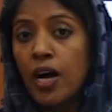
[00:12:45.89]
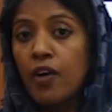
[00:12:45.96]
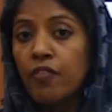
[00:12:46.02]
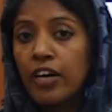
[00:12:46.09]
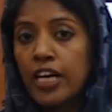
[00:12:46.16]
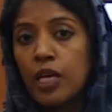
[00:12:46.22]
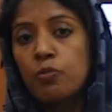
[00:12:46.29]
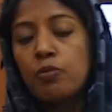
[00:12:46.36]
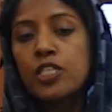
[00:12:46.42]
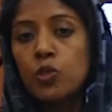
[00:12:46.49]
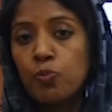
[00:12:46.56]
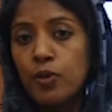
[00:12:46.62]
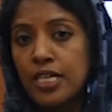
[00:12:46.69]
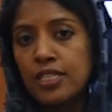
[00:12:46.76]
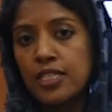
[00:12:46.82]
available
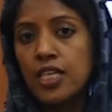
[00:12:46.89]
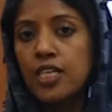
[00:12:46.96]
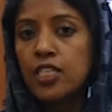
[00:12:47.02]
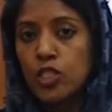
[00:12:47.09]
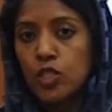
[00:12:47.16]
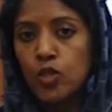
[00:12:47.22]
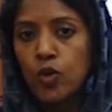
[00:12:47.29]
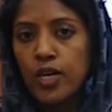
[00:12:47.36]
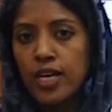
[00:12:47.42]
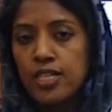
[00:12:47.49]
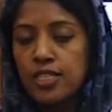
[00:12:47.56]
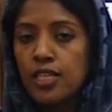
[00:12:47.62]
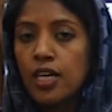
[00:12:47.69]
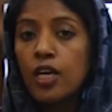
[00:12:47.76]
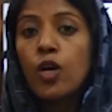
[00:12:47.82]
space is known
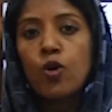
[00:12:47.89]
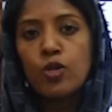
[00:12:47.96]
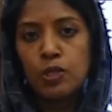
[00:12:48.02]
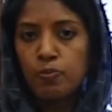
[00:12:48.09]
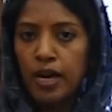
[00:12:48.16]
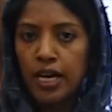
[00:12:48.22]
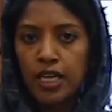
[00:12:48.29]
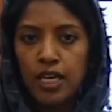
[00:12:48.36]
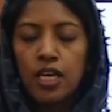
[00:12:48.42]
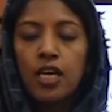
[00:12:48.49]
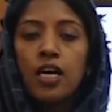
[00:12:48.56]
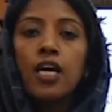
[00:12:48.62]
as close packing.